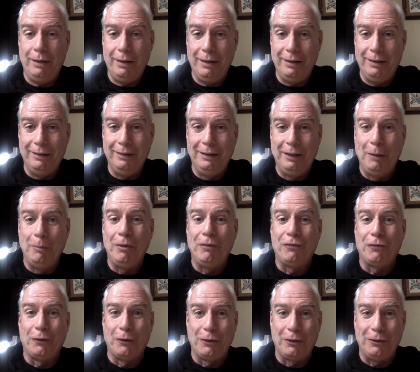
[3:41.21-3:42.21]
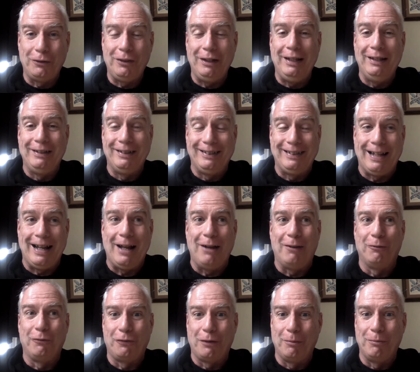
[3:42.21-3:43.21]
a little bit further into
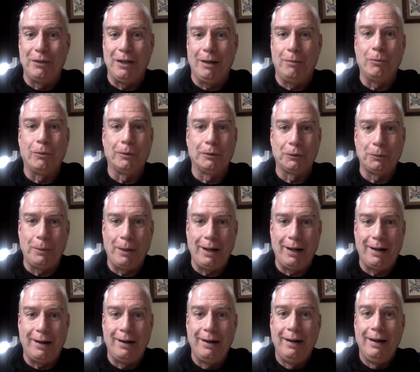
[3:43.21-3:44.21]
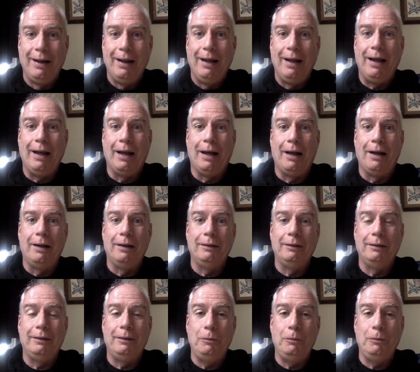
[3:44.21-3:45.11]
town from Kenmore Square, uh,